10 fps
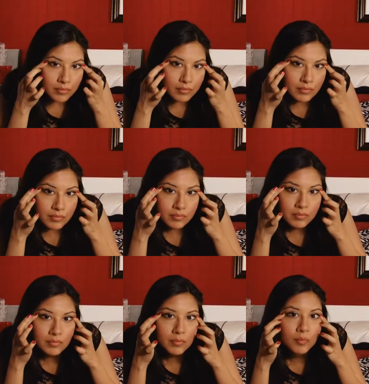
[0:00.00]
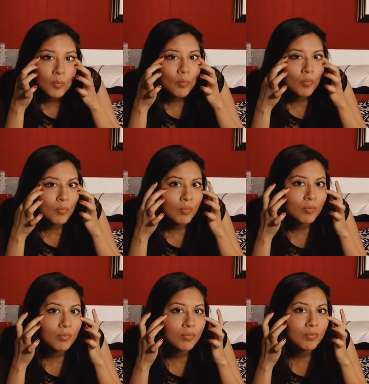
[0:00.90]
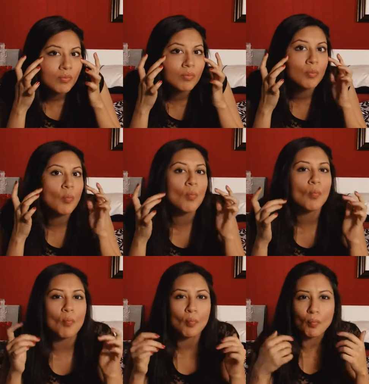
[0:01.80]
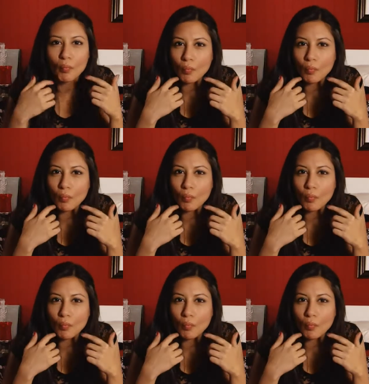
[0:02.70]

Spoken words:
Nobody speaks.